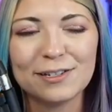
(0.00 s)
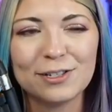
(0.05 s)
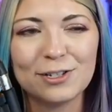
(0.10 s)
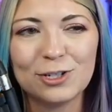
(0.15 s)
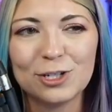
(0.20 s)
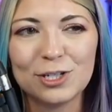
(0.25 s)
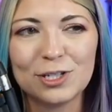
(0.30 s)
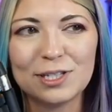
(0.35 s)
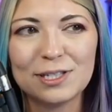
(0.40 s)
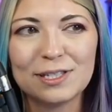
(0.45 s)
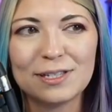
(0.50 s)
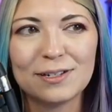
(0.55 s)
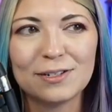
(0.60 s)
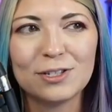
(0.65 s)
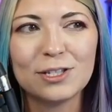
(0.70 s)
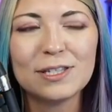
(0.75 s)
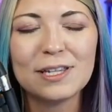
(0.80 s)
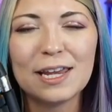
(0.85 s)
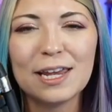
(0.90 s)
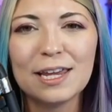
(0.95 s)
because just
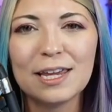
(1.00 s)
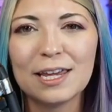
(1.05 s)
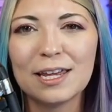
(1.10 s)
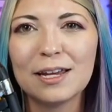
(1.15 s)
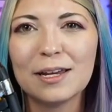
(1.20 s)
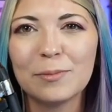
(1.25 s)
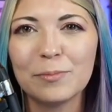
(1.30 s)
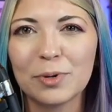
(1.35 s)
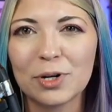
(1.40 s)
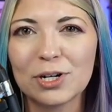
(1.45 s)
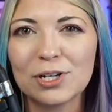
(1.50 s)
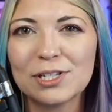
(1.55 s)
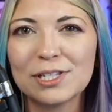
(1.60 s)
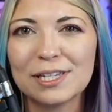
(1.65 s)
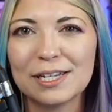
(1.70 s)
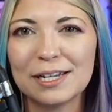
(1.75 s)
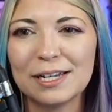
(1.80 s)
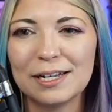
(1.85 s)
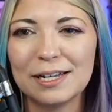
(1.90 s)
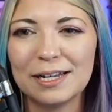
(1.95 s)
seeing it in
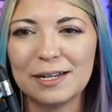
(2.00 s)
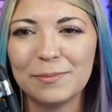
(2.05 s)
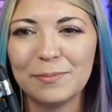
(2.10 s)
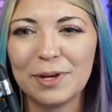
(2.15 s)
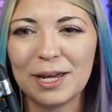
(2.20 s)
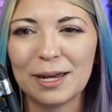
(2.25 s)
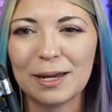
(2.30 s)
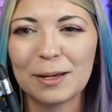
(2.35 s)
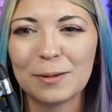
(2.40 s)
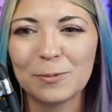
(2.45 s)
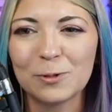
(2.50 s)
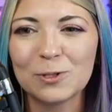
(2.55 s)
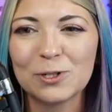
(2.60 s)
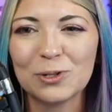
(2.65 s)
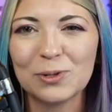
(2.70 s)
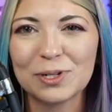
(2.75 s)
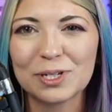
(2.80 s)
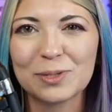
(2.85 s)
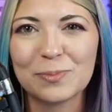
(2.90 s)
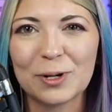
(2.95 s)
person and being able
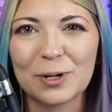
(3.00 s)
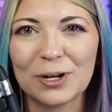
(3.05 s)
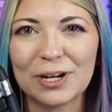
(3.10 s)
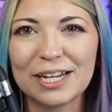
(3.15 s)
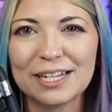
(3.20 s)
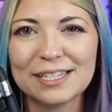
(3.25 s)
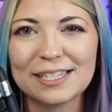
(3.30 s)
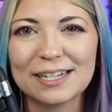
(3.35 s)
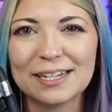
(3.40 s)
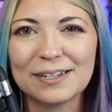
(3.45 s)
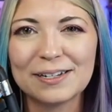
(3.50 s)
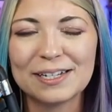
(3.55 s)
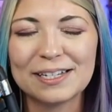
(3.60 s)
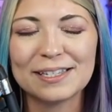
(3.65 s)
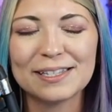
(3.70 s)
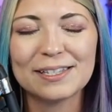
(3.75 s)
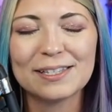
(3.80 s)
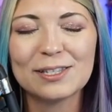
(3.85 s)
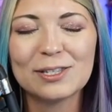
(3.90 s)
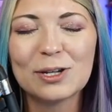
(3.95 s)
to experience it
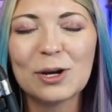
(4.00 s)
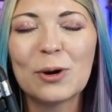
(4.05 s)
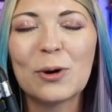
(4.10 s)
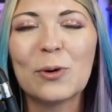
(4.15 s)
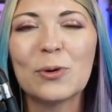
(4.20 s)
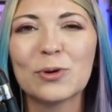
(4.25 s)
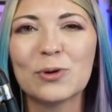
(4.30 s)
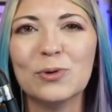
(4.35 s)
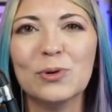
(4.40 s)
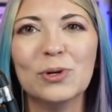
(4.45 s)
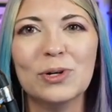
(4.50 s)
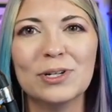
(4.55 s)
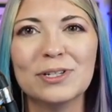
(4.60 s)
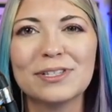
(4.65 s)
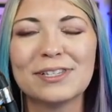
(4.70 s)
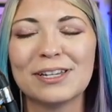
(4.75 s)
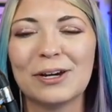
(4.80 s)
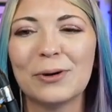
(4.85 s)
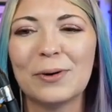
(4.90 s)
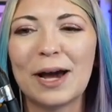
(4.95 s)
is so cool.
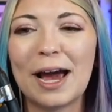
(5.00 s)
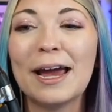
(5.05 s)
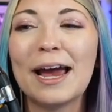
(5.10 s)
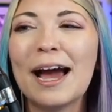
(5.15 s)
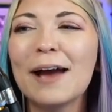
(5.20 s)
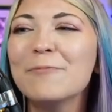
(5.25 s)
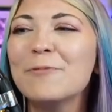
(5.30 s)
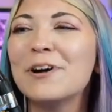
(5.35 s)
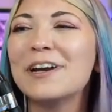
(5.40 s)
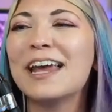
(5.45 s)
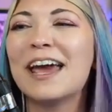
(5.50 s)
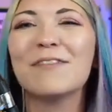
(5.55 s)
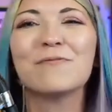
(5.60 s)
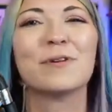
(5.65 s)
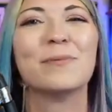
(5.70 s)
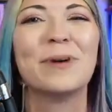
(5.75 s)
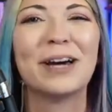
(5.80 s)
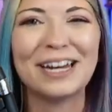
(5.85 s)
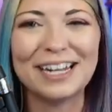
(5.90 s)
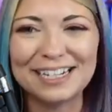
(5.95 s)
So I, I want
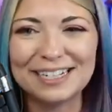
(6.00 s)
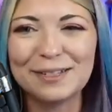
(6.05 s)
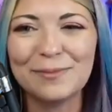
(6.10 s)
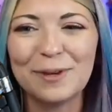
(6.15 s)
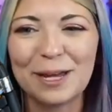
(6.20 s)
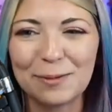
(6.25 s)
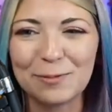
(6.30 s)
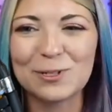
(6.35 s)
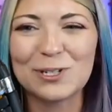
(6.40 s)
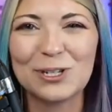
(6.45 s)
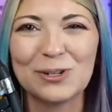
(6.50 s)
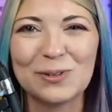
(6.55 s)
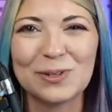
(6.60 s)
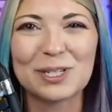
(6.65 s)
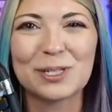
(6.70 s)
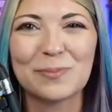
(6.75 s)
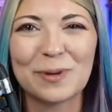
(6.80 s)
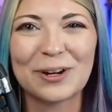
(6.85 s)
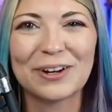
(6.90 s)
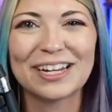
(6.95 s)
everybody to be able to
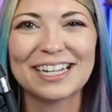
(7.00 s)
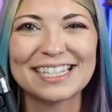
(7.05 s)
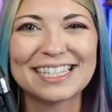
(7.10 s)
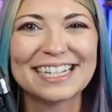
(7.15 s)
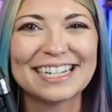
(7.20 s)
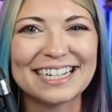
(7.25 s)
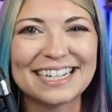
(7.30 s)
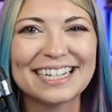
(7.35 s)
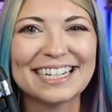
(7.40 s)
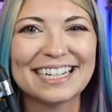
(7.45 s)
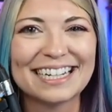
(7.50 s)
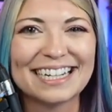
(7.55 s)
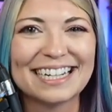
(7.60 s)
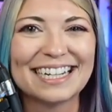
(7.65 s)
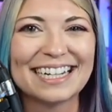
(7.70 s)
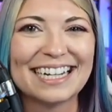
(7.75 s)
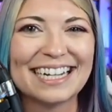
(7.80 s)
experience it.